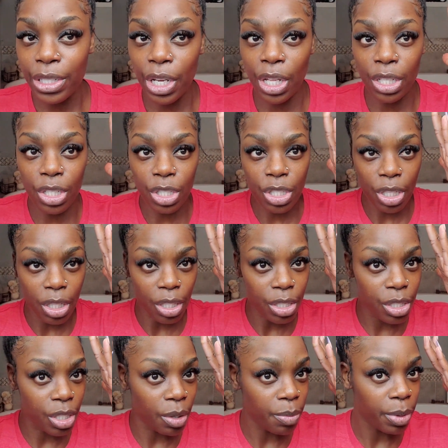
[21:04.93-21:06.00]
it just
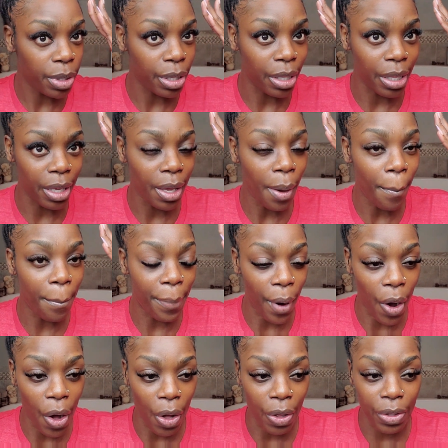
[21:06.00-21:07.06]
looks completely
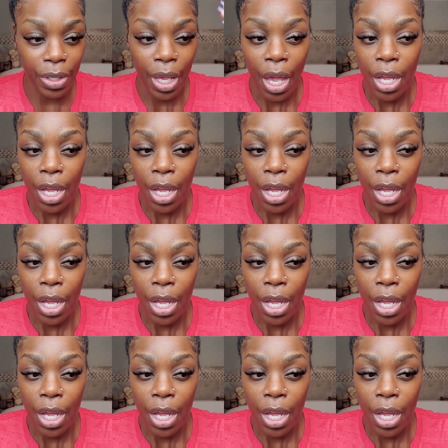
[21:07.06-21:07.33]
bald.